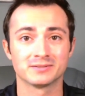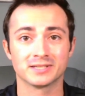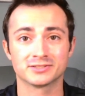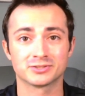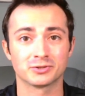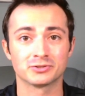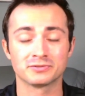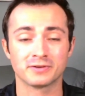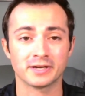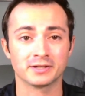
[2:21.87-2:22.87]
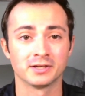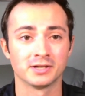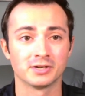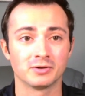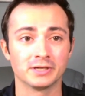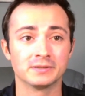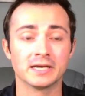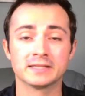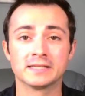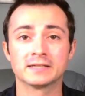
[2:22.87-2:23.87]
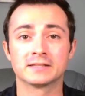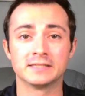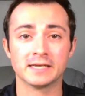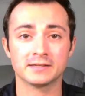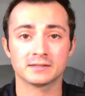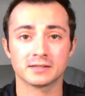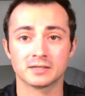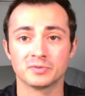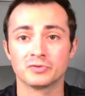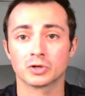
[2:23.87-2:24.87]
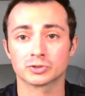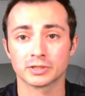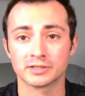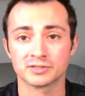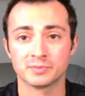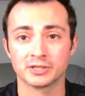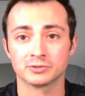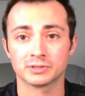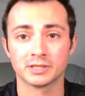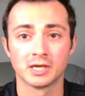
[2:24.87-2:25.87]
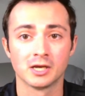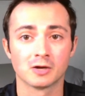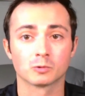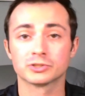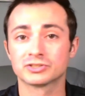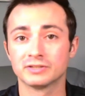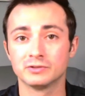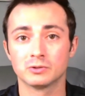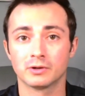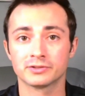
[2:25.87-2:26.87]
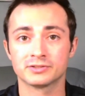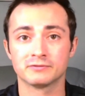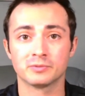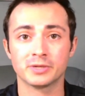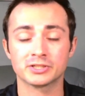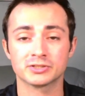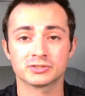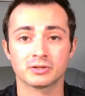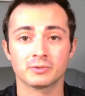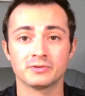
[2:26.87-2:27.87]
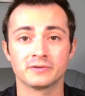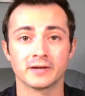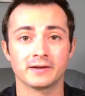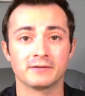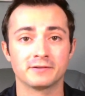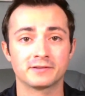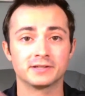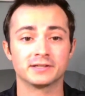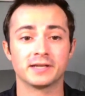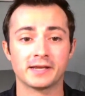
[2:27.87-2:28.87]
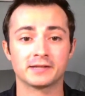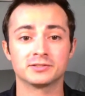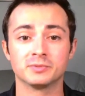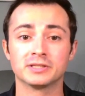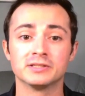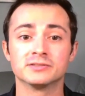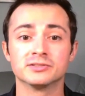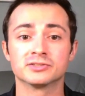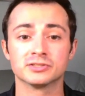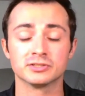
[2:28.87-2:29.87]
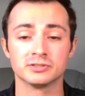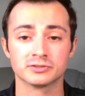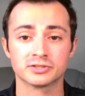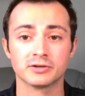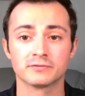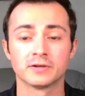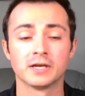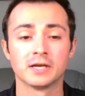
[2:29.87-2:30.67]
That's totally fine, right? At the end of the day, if you are trading this manually, we're just giving you all this information so that way you've got everything in hand to make these decisions yourself.